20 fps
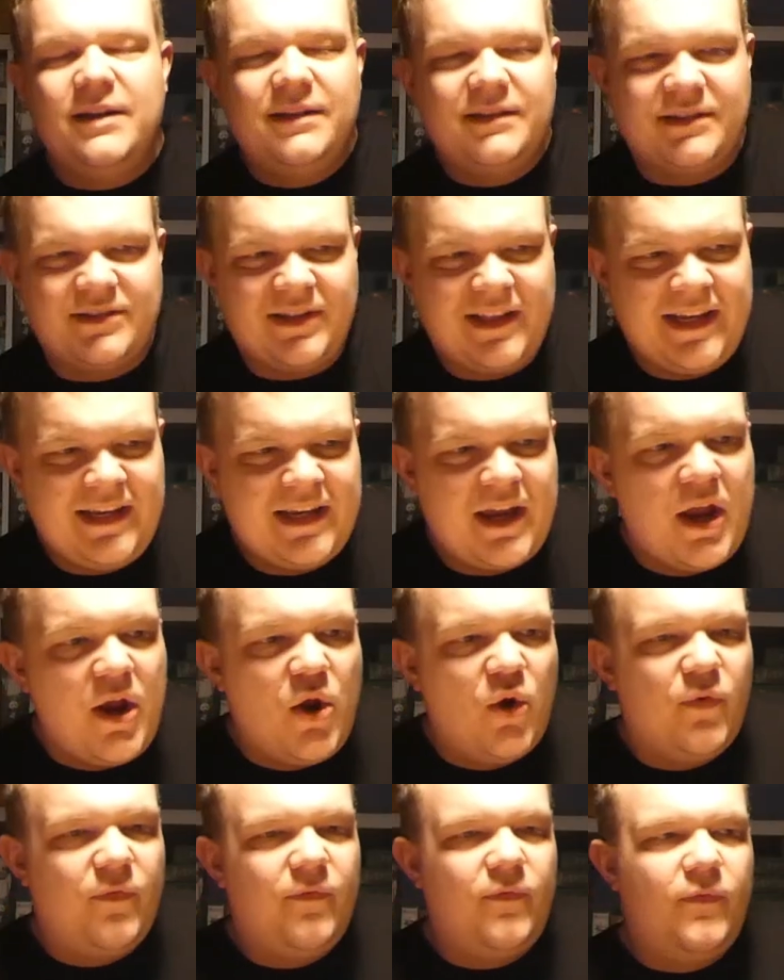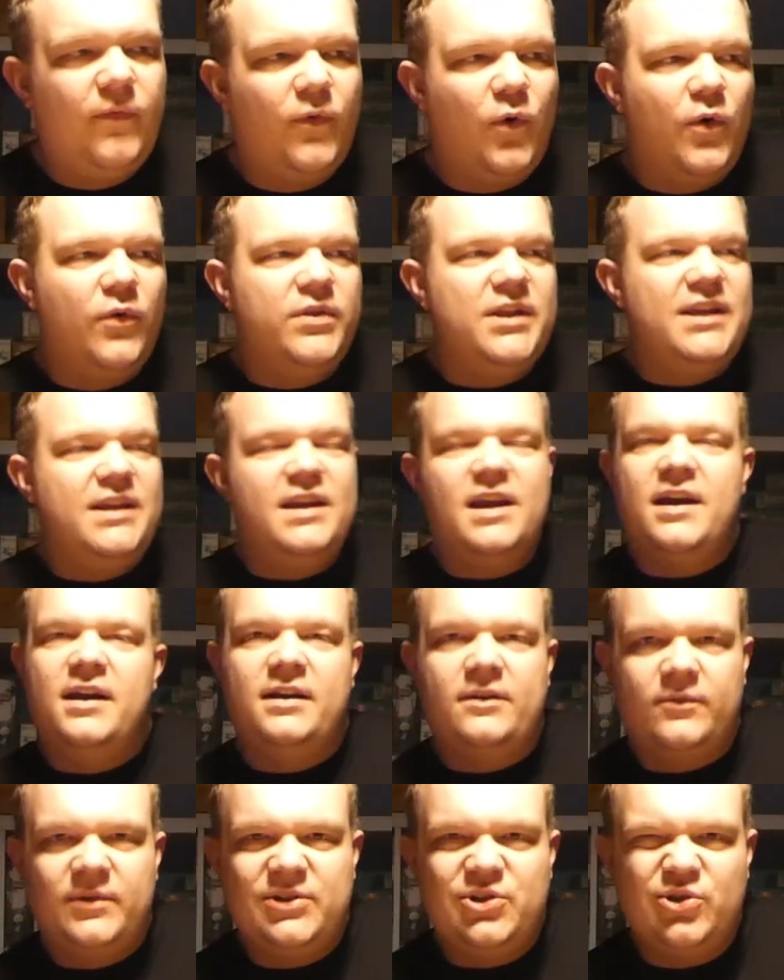there's a link for
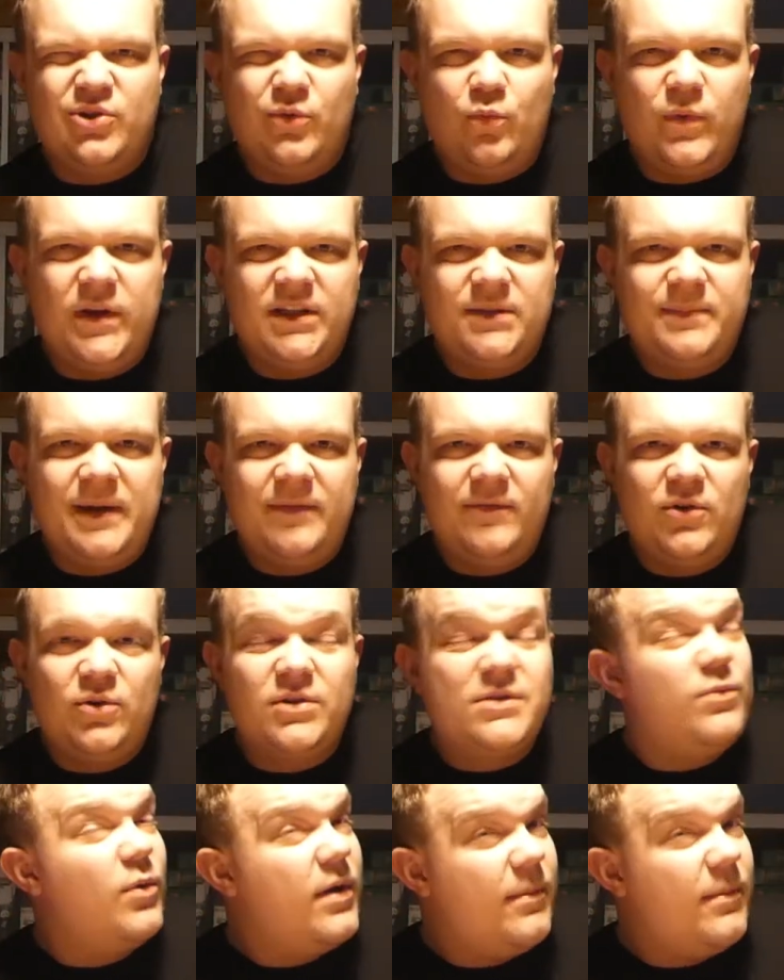the original Wingspan videos.